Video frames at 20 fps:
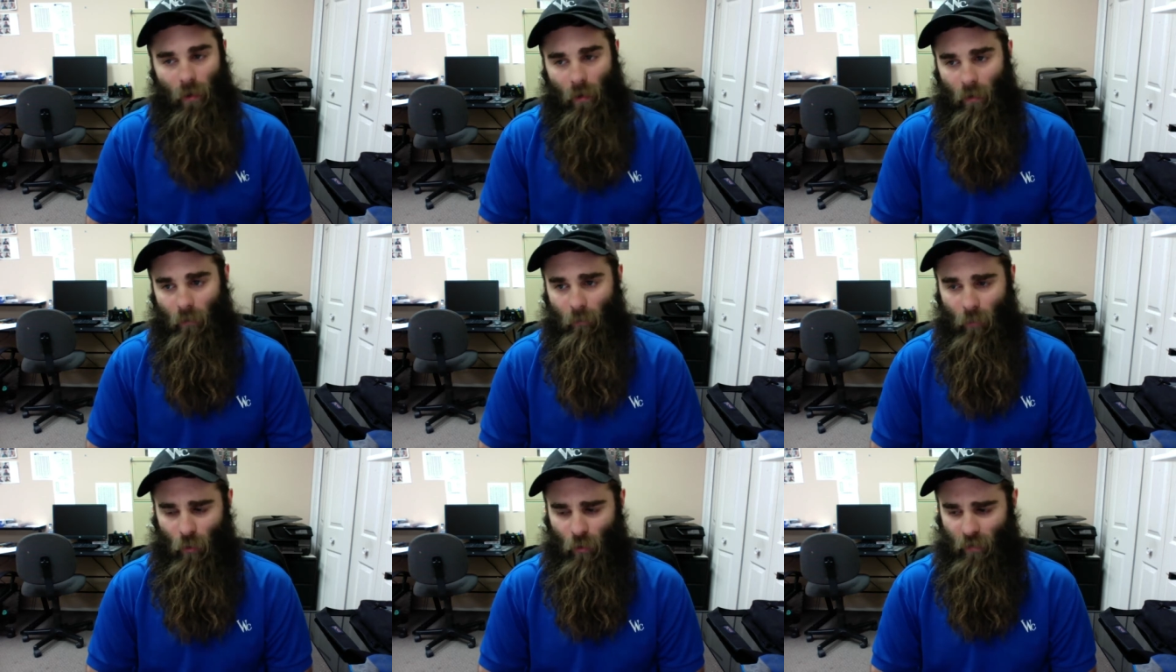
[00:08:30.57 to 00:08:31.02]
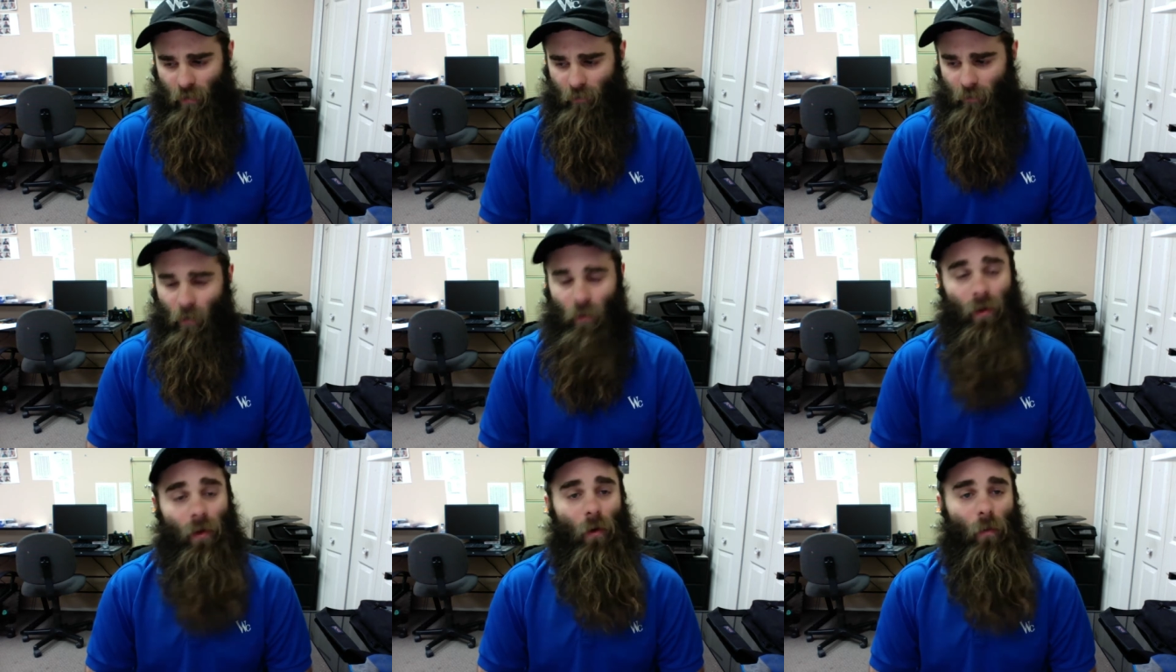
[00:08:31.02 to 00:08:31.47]

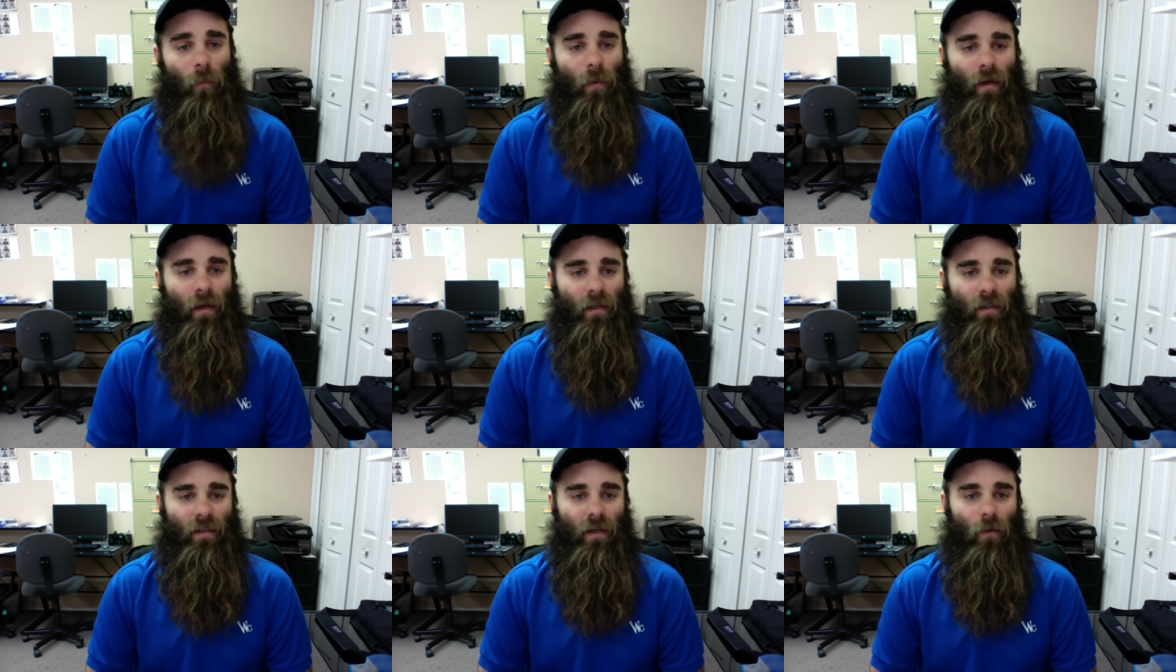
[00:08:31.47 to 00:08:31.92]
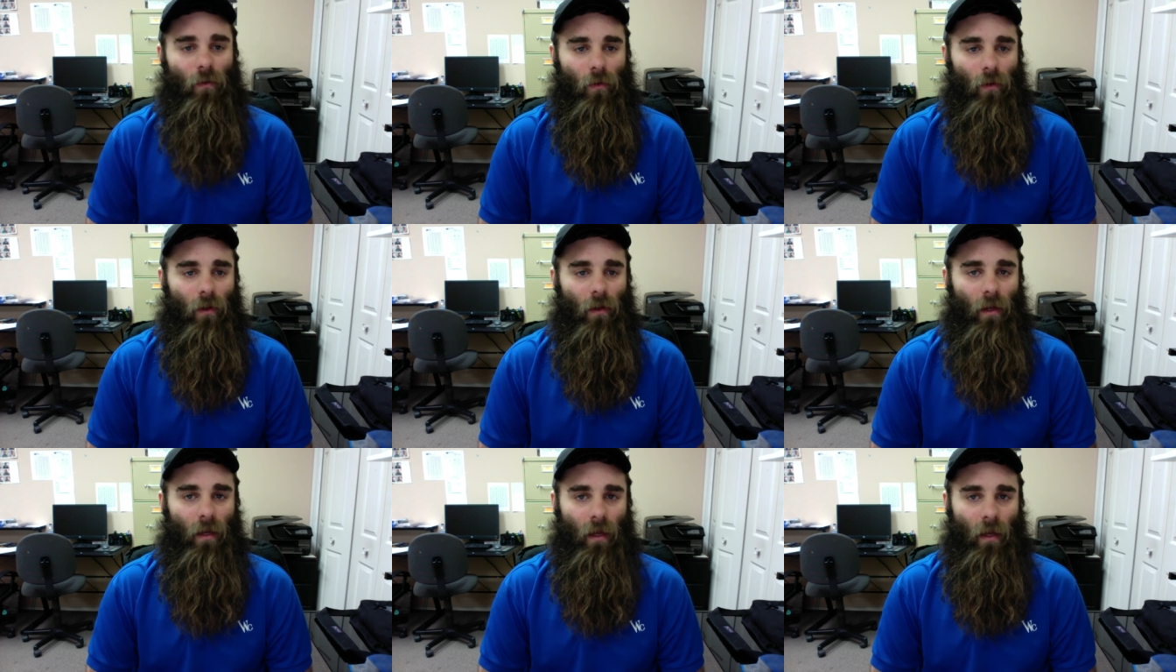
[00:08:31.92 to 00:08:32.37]
portfolio piece that
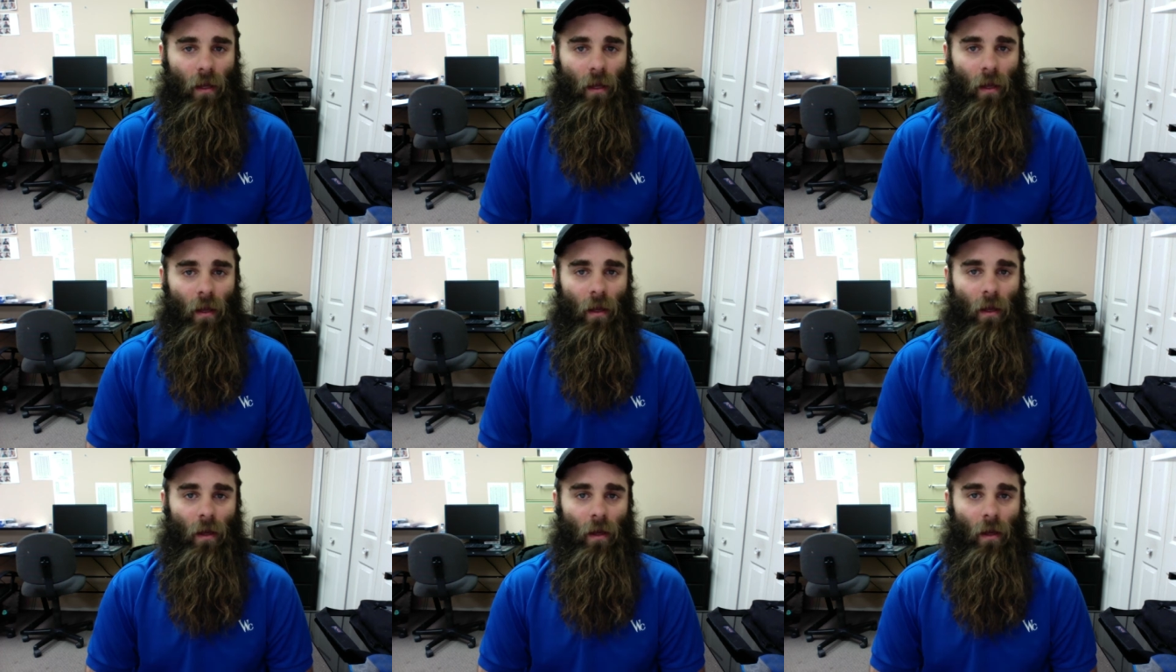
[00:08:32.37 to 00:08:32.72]
really